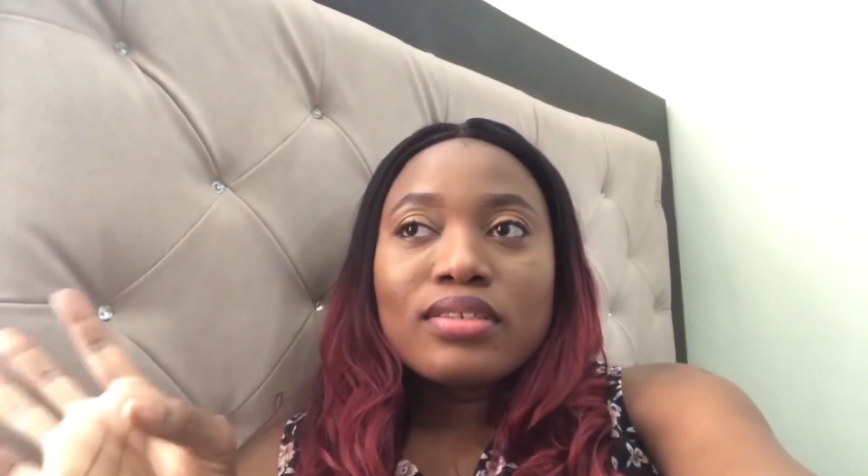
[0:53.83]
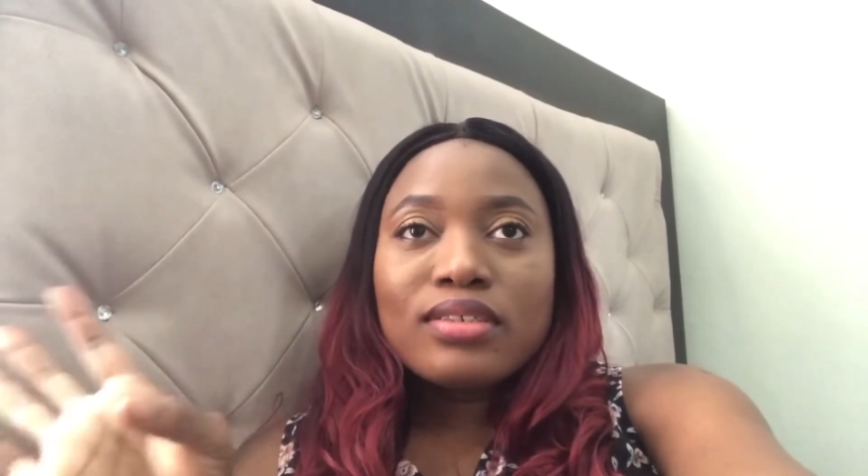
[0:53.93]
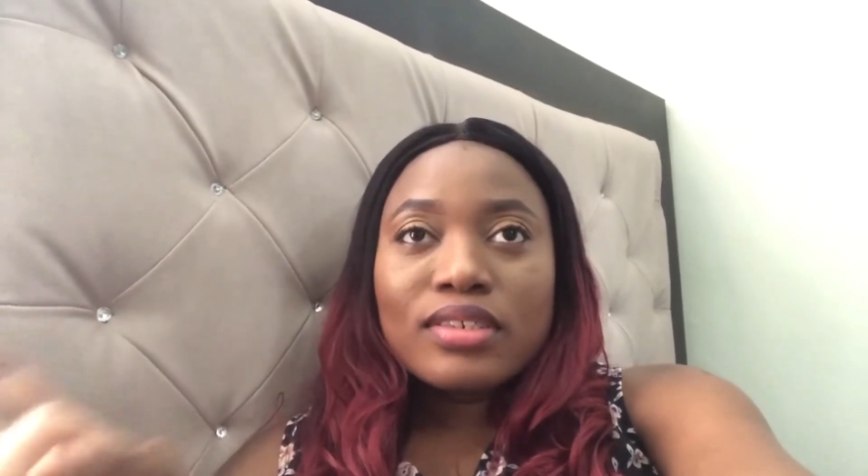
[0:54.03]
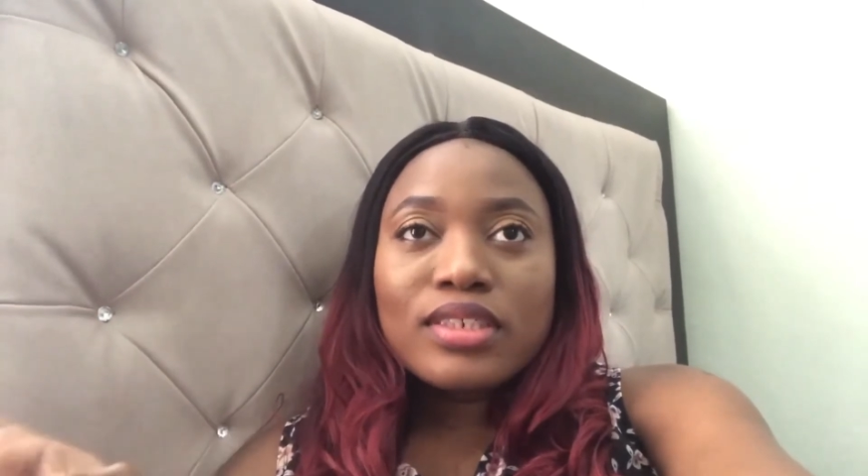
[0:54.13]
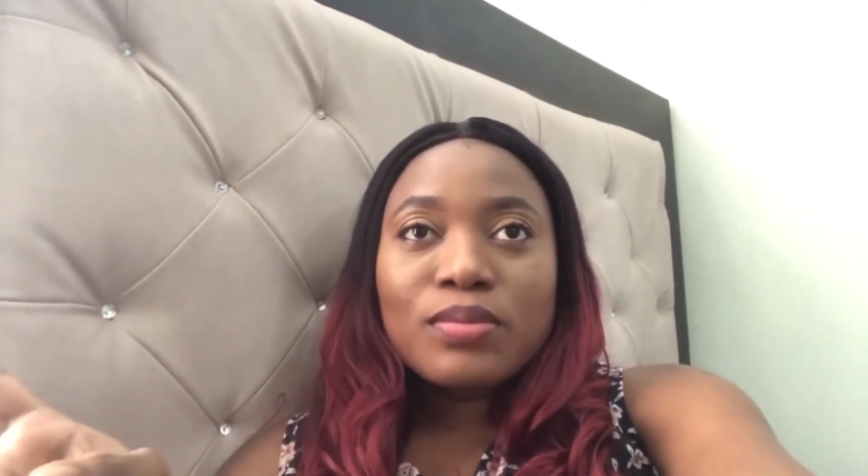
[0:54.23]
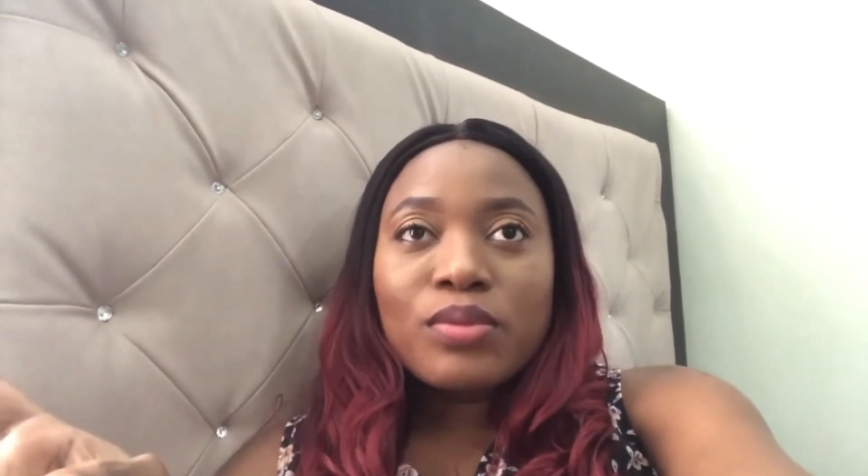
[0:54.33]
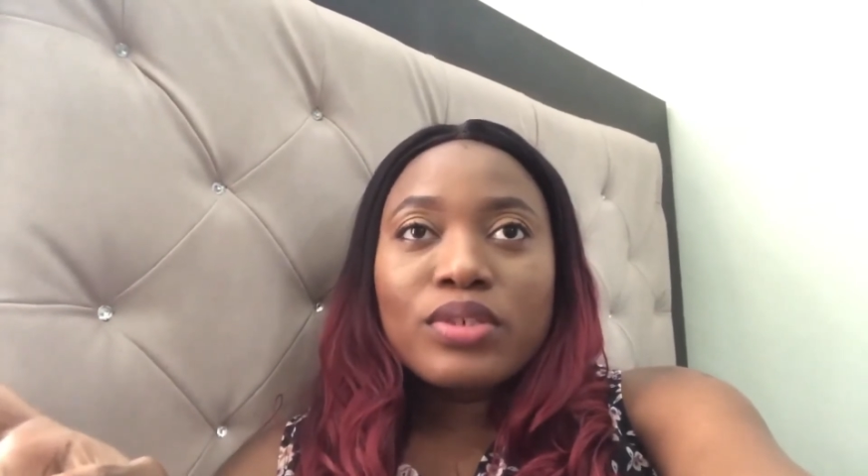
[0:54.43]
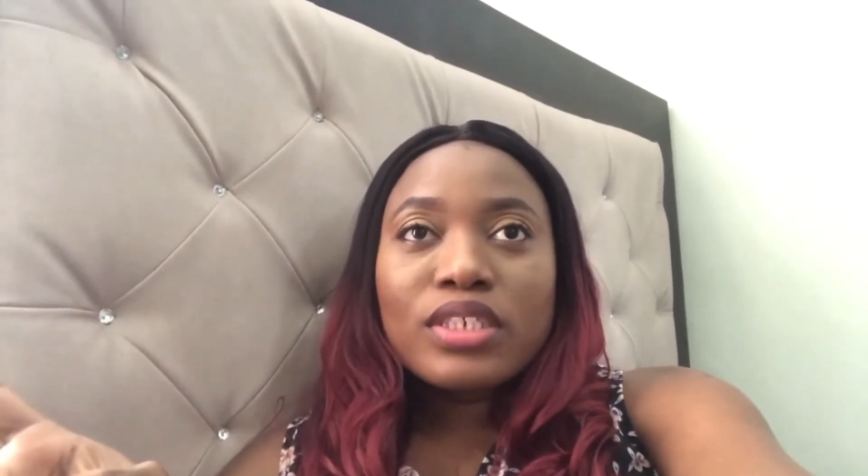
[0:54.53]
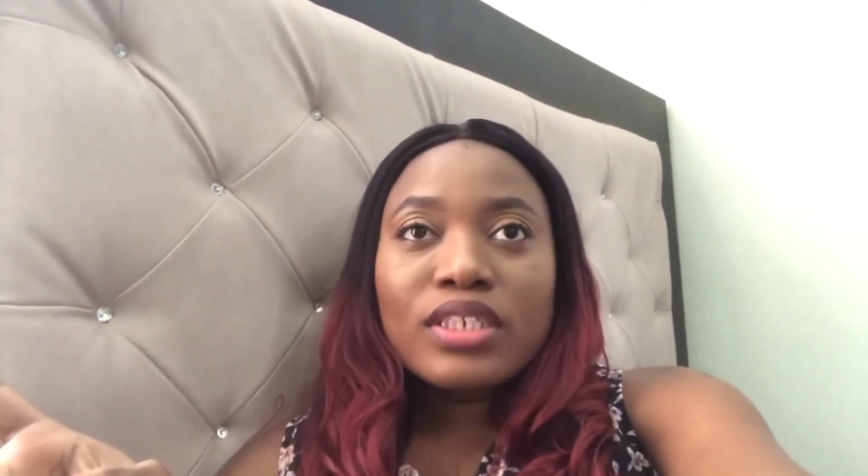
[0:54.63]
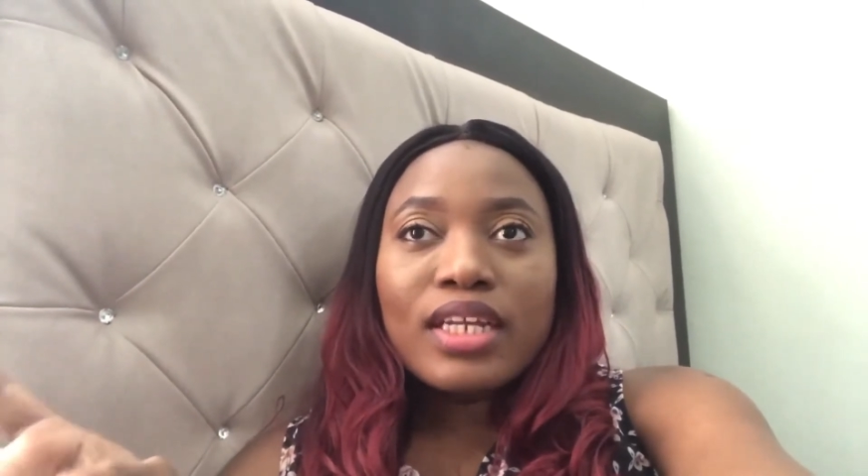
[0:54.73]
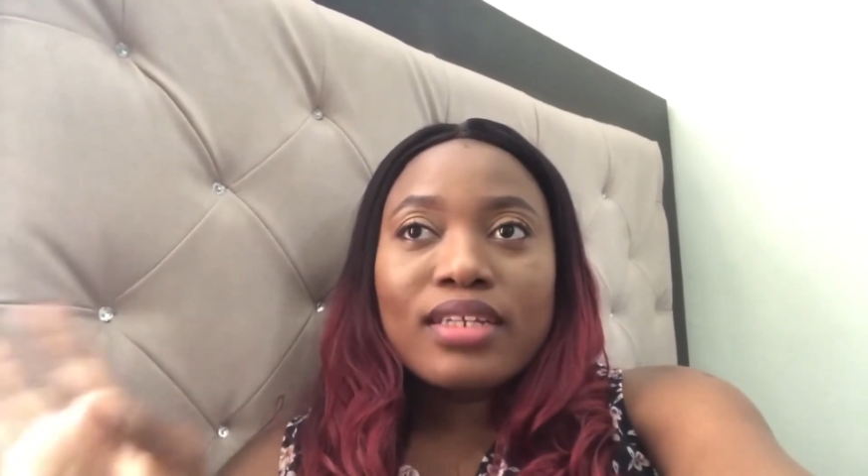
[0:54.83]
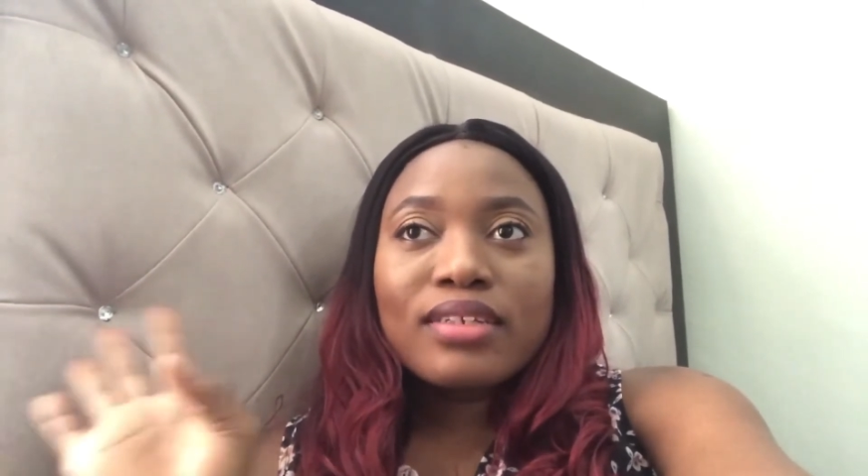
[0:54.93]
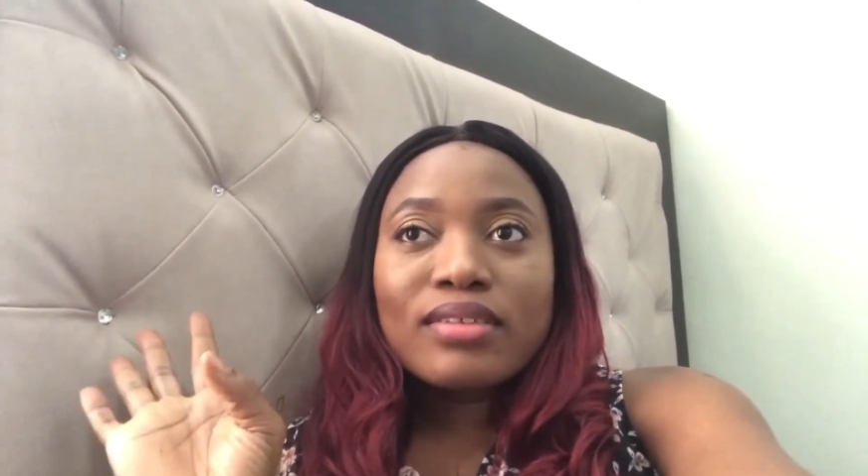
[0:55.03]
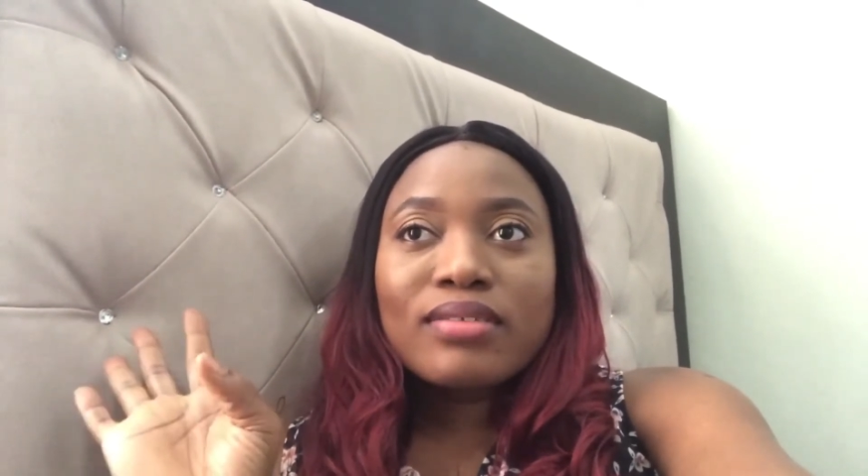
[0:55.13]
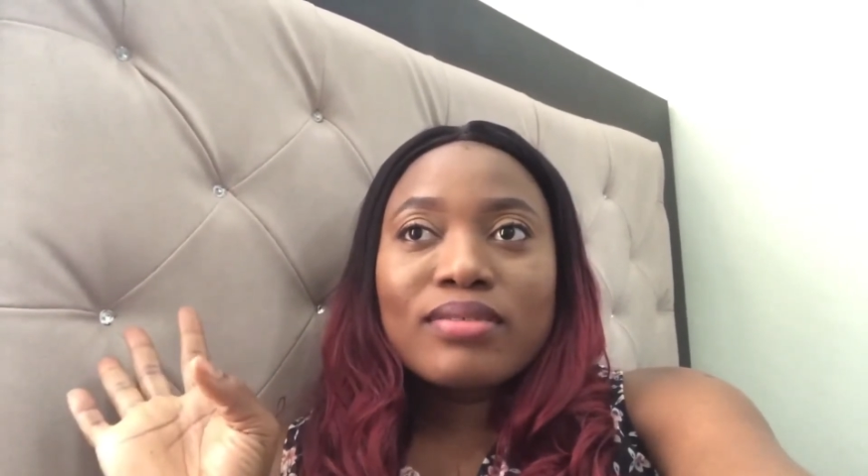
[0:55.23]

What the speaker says: this morning. Like,